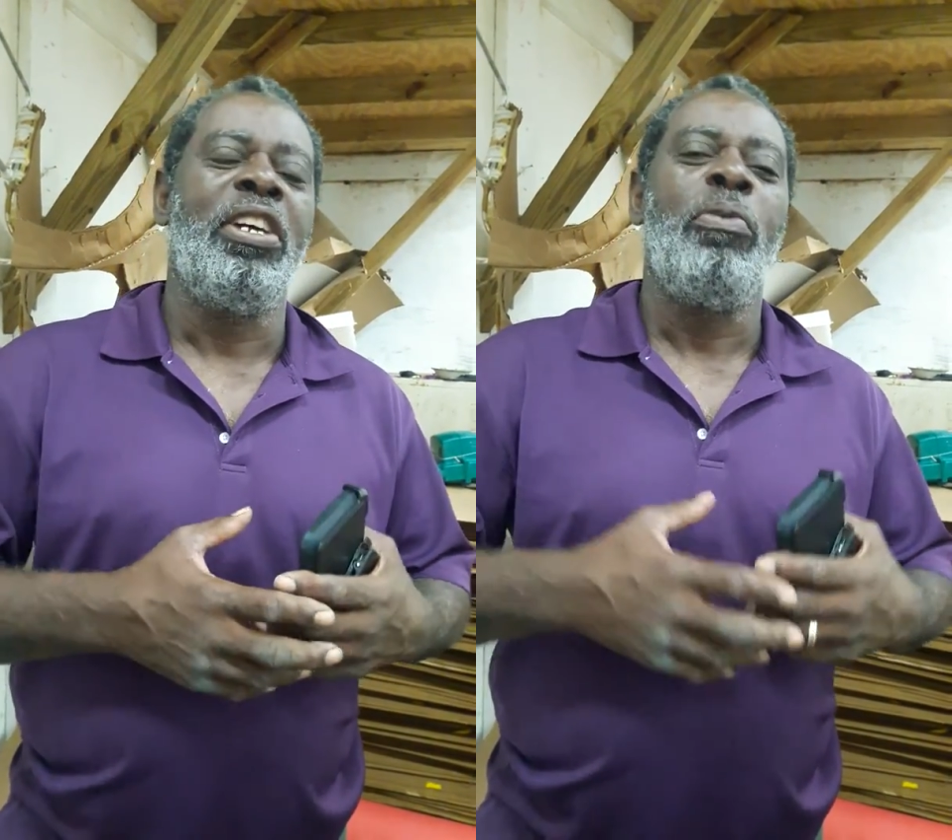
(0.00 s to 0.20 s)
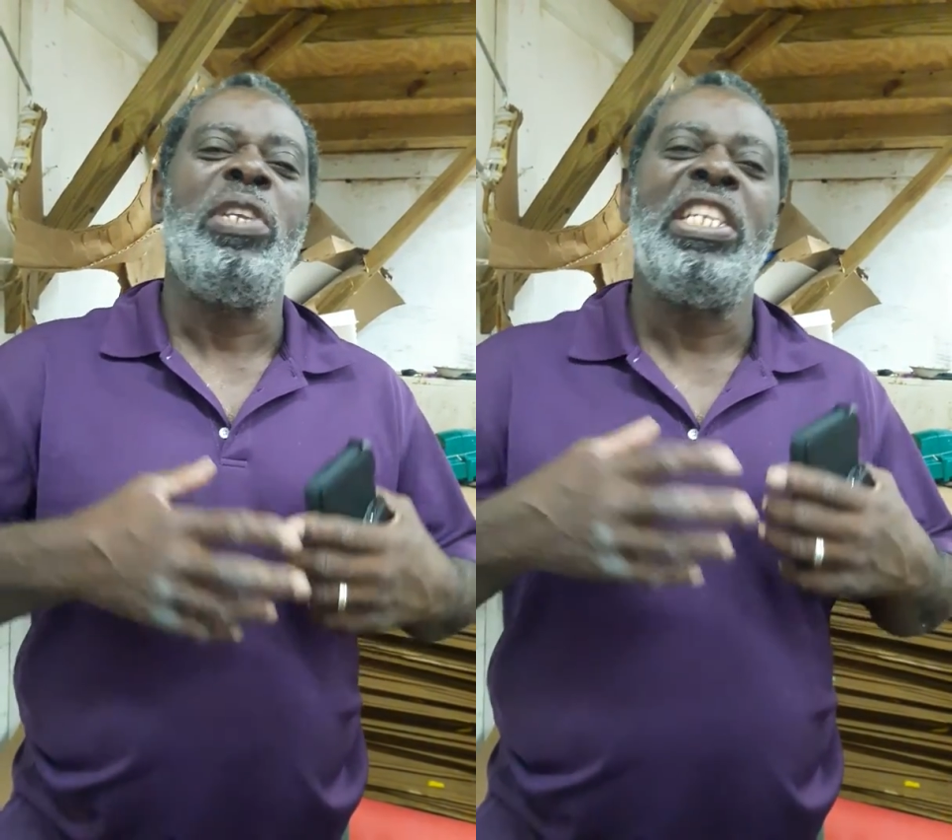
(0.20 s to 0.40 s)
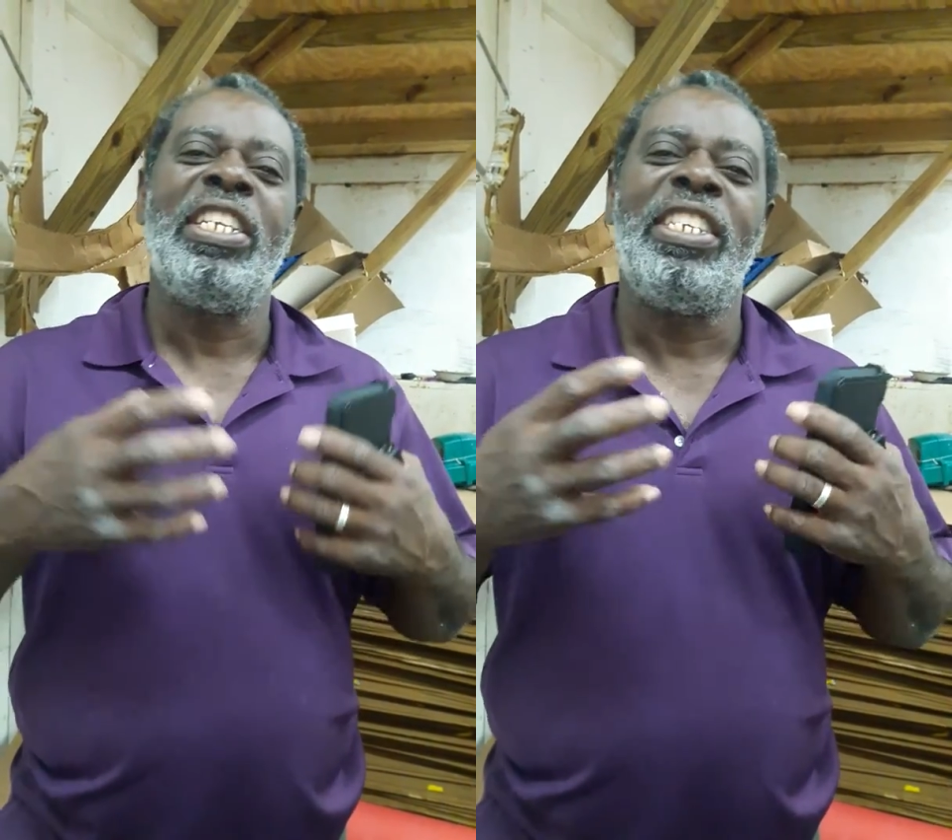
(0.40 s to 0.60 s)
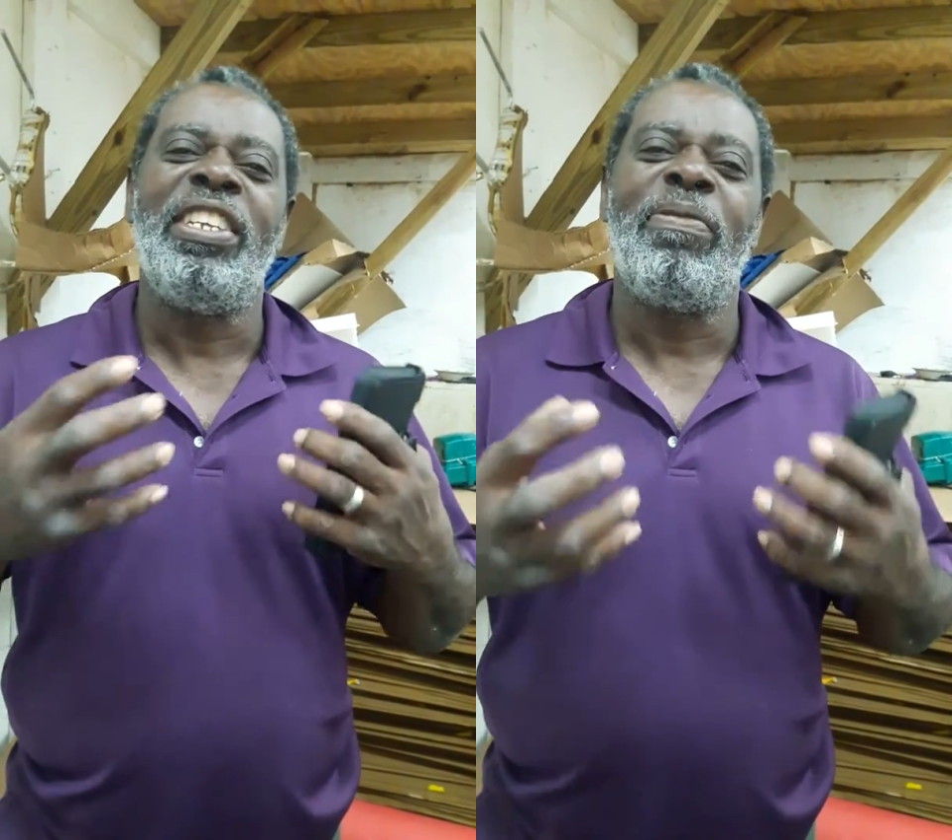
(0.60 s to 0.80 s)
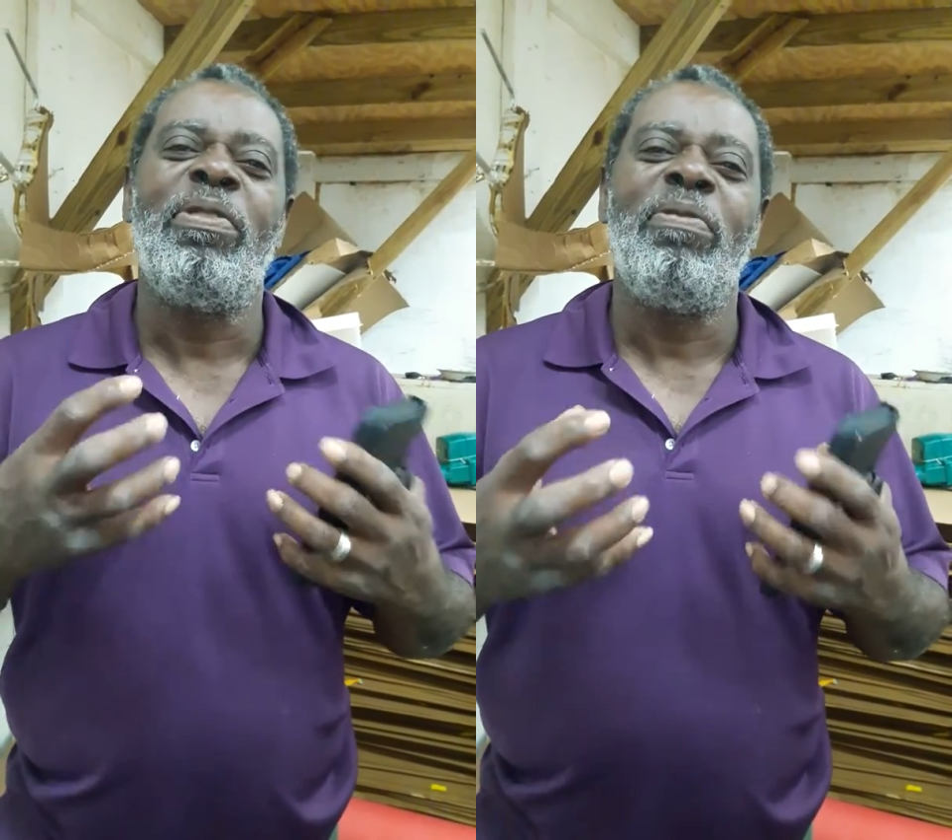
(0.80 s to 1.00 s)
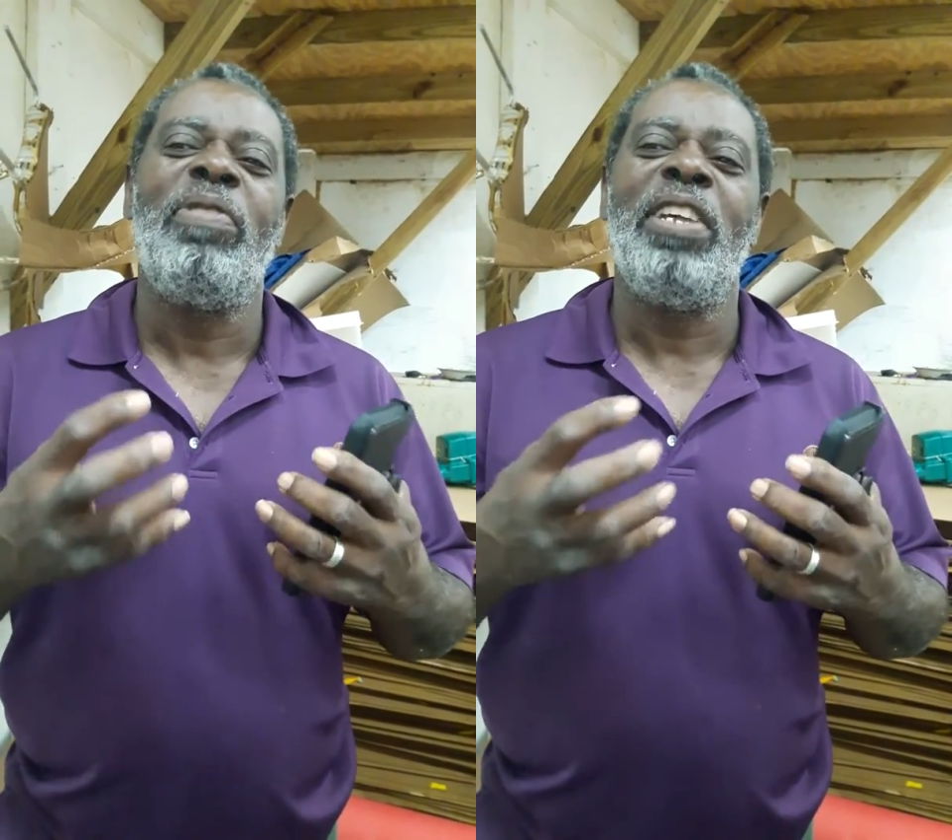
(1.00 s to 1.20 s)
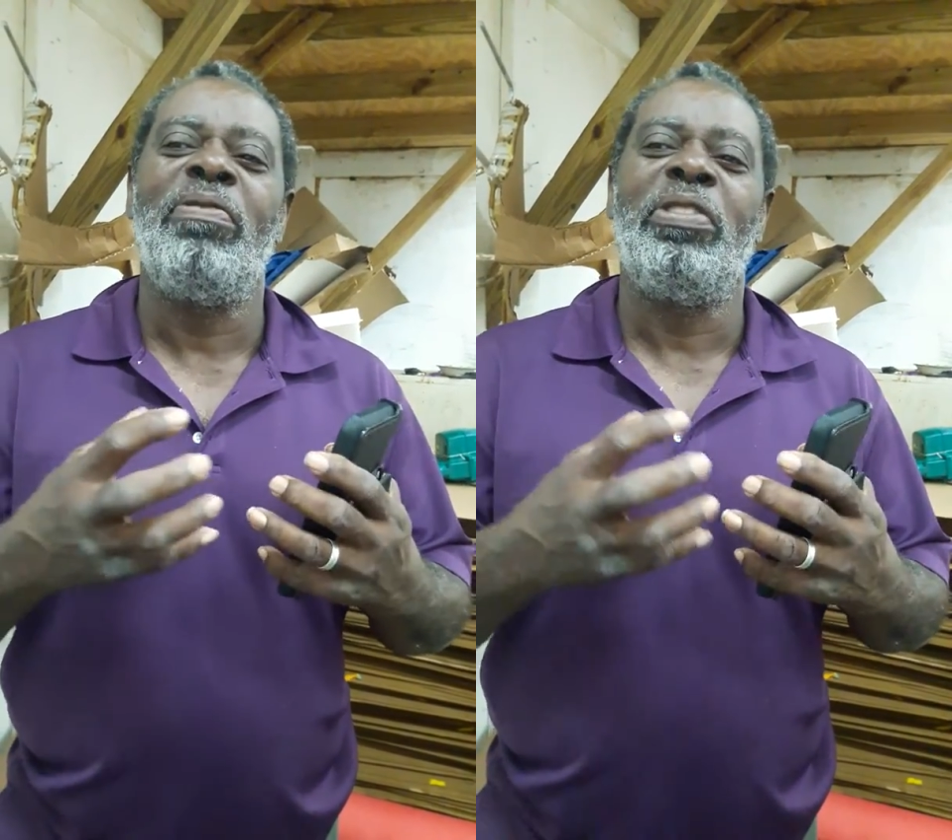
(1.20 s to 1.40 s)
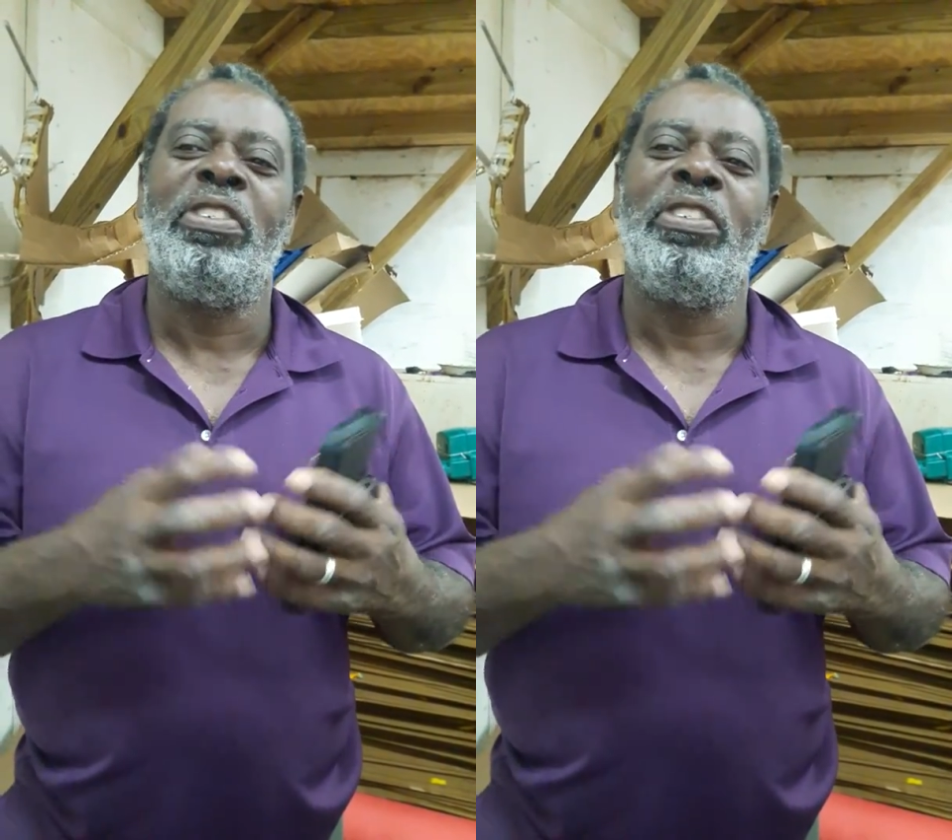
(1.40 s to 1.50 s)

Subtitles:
we need a different flavor.